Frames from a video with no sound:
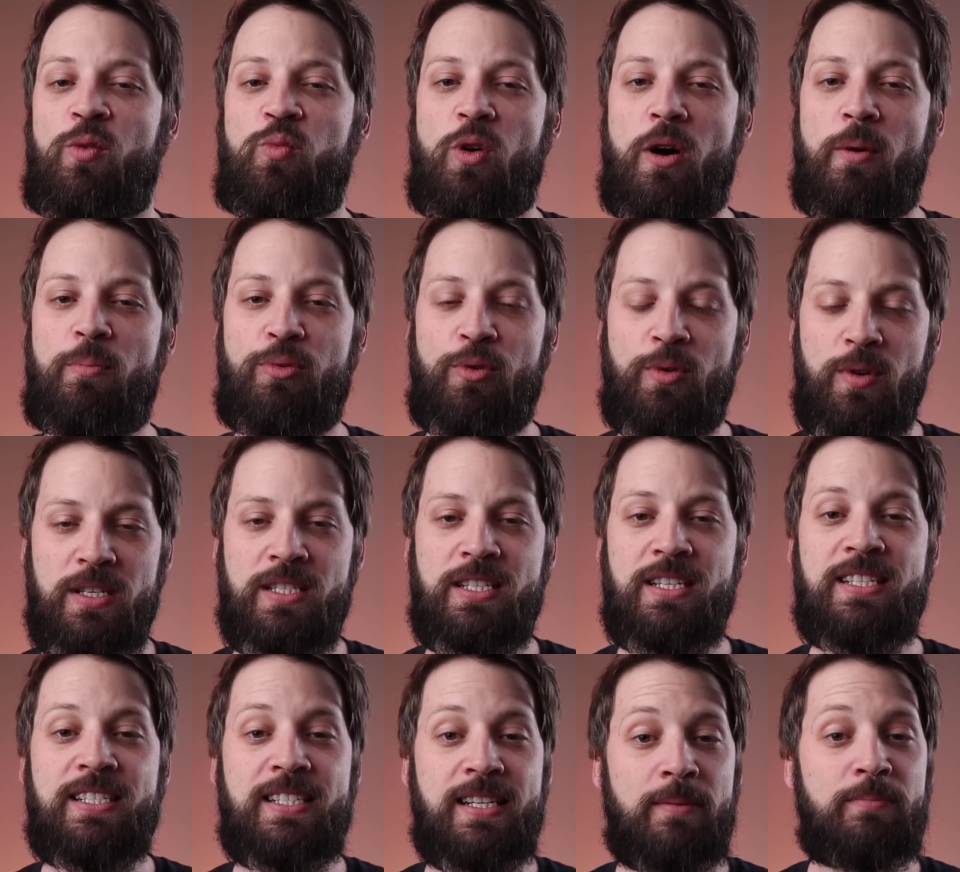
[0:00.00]
of what
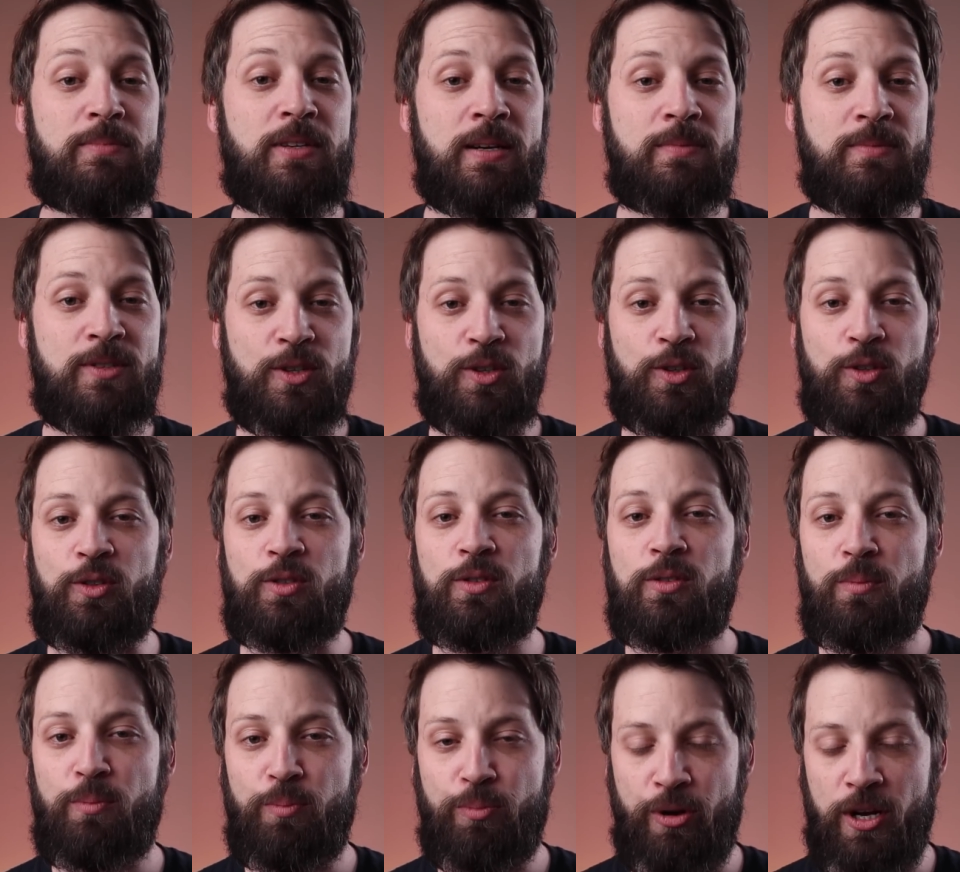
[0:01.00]
baristas sometimes call
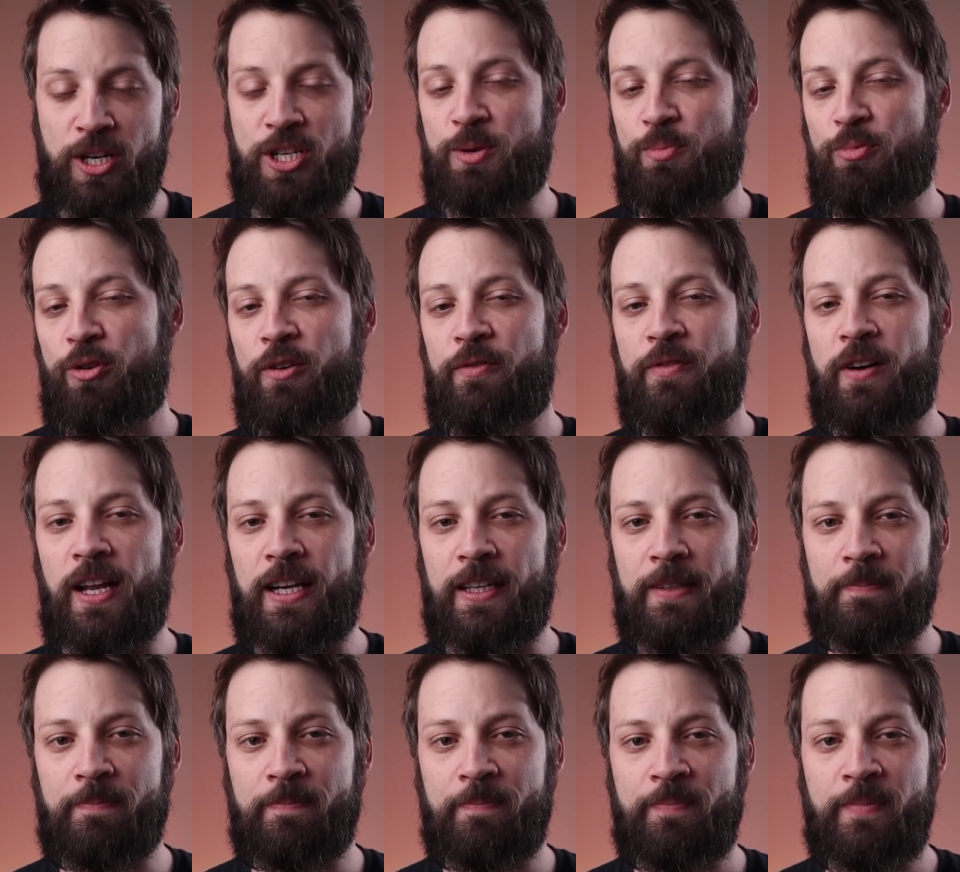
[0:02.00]
pressure profiling.
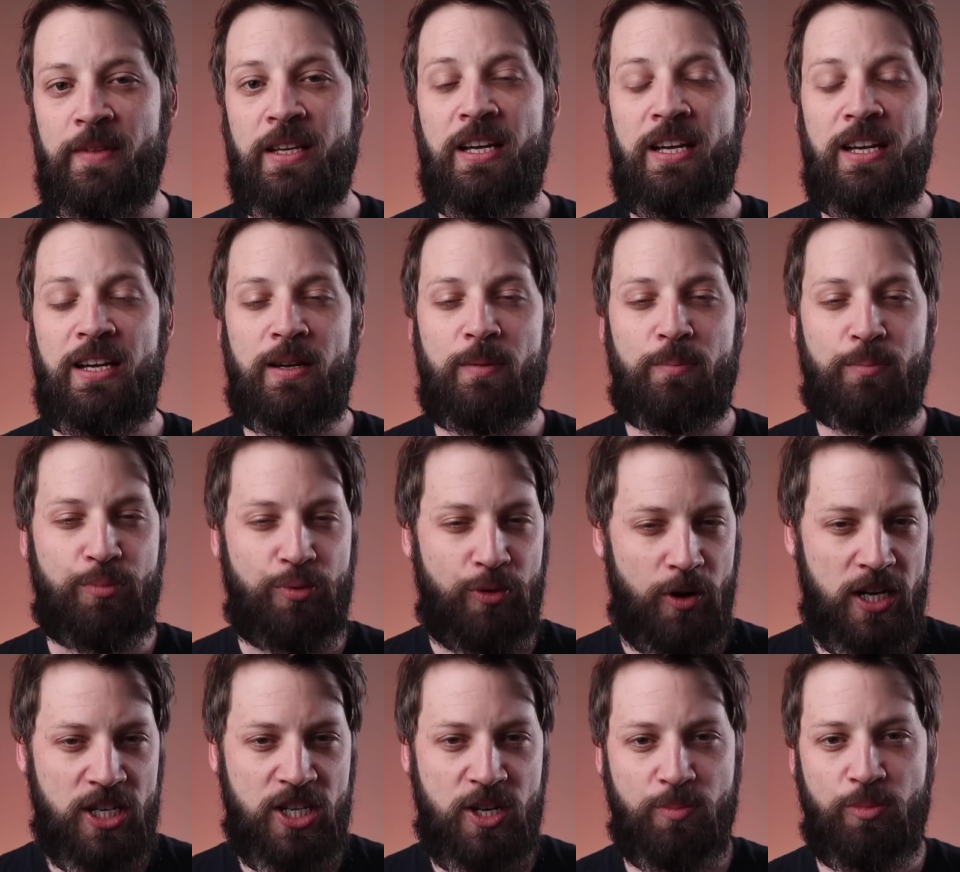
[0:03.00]

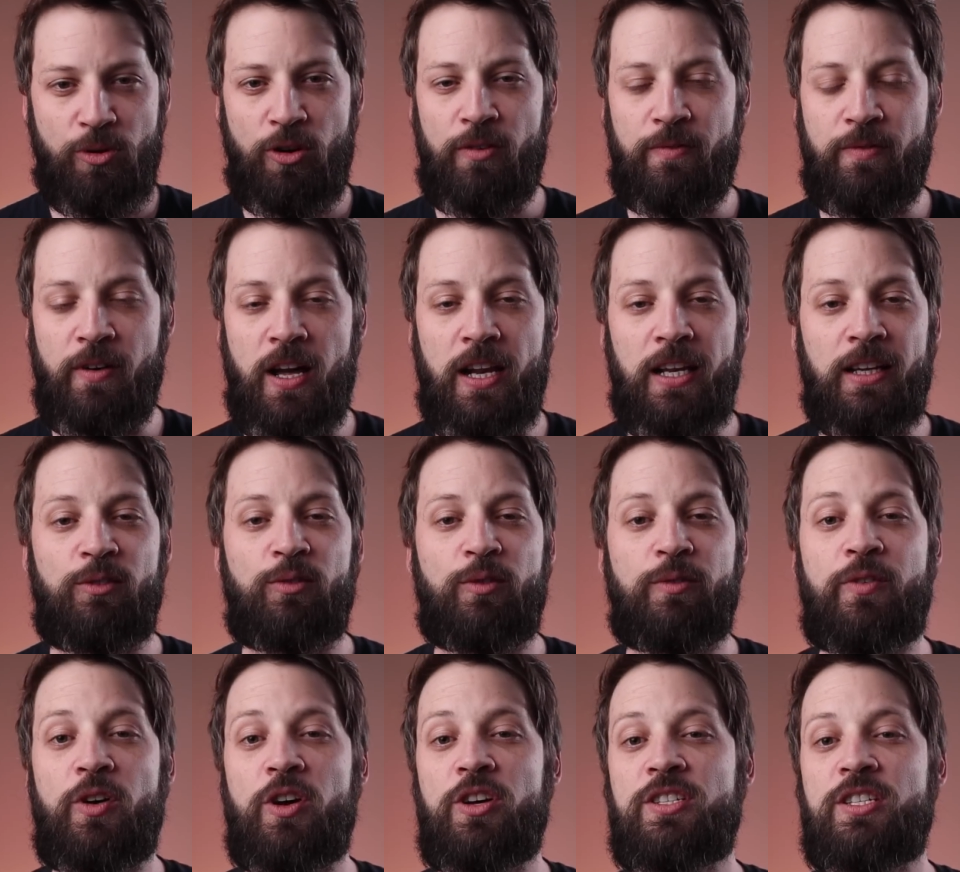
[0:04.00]
Pressure profiling
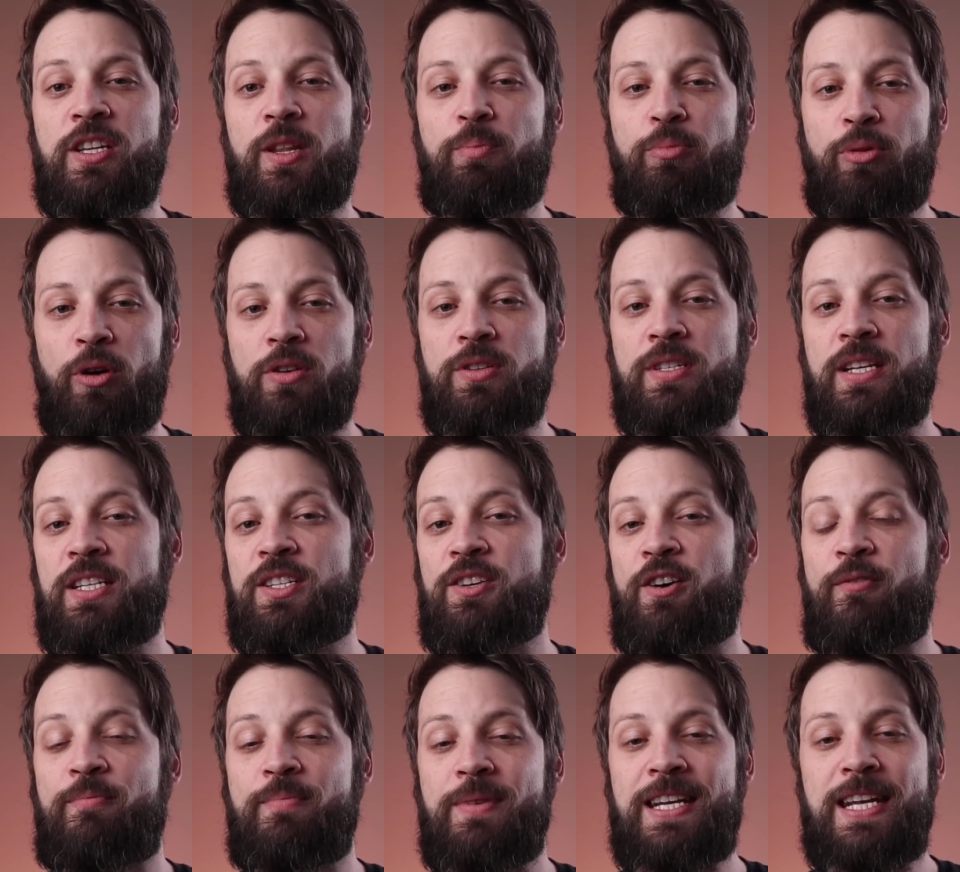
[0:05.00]
refers to the process
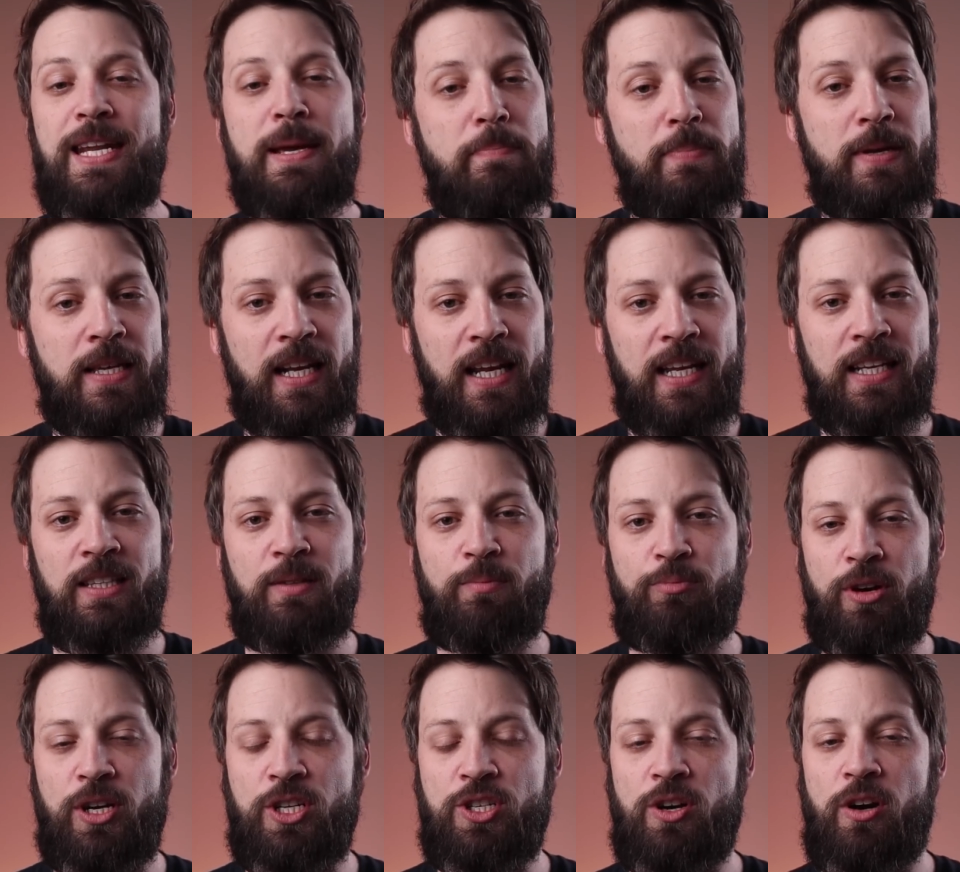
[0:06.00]
of manipulating the
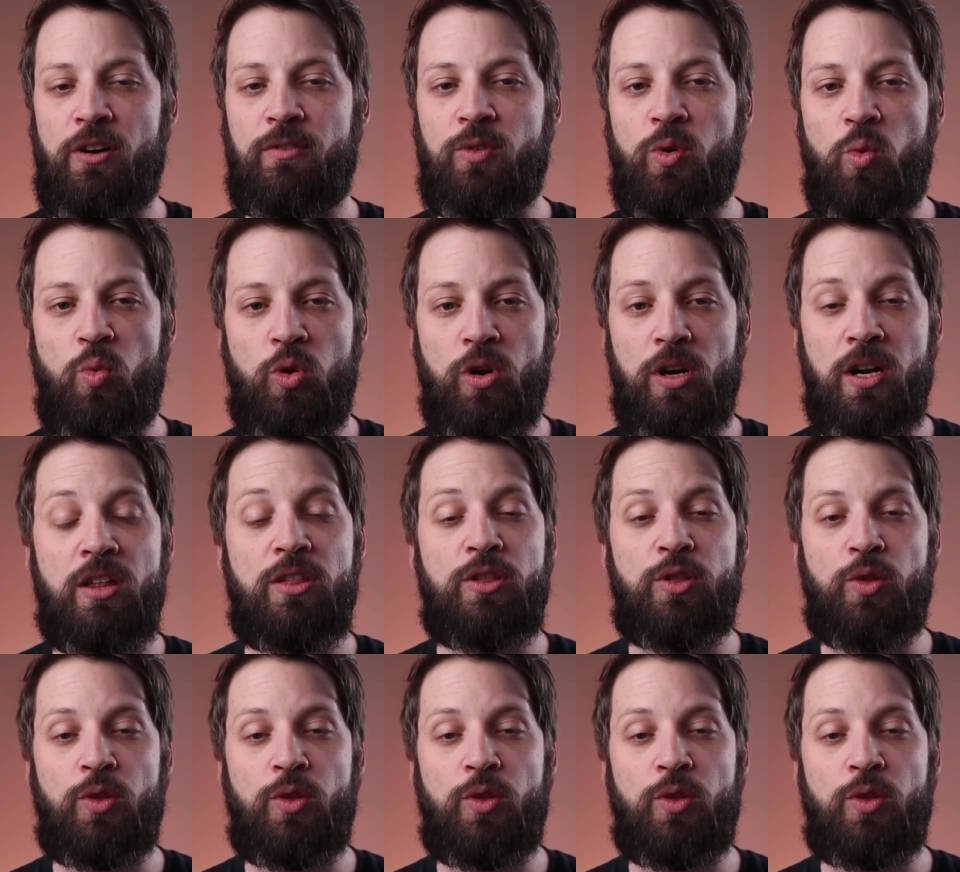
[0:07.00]
pressure of the water